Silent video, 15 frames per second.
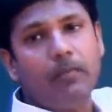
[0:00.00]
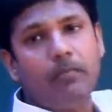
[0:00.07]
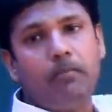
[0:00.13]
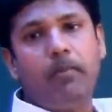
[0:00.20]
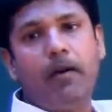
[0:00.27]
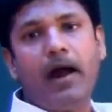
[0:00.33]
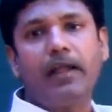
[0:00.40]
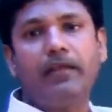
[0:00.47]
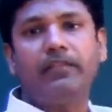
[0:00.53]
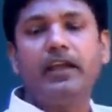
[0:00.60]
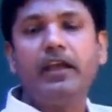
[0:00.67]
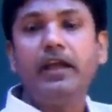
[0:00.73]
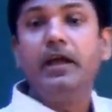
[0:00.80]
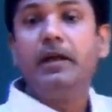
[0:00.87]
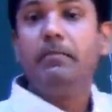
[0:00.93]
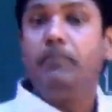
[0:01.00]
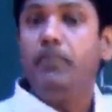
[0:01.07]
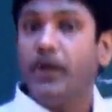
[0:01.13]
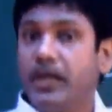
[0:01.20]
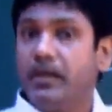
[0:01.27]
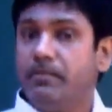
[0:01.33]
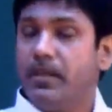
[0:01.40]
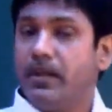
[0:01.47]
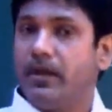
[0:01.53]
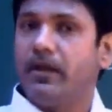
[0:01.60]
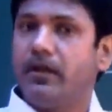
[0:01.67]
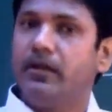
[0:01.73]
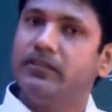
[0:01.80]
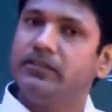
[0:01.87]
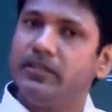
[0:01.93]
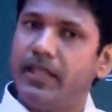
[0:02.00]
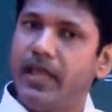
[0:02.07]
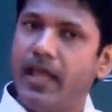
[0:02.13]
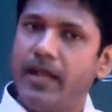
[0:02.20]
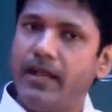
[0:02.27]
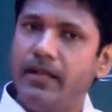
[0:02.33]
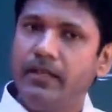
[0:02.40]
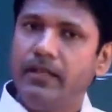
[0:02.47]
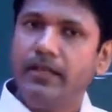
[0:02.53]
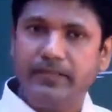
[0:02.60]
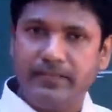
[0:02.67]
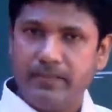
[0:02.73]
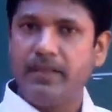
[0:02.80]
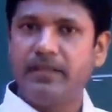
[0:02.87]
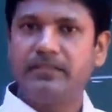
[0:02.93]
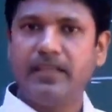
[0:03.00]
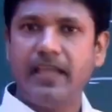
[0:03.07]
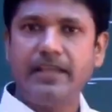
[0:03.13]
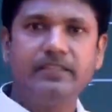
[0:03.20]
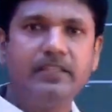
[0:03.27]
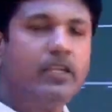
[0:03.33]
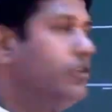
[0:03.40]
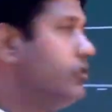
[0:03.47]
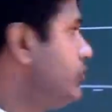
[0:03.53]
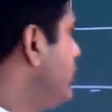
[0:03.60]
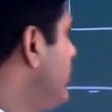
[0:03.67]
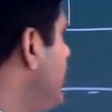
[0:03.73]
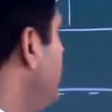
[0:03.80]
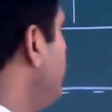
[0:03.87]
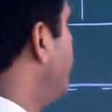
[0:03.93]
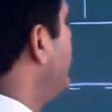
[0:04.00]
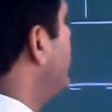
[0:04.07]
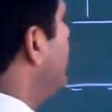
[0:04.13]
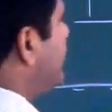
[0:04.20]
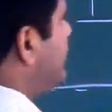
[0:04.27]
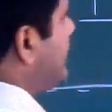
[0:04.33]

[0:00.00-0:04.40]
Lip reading: part of the perimeter. See that? Does that make sense? So in other words, let's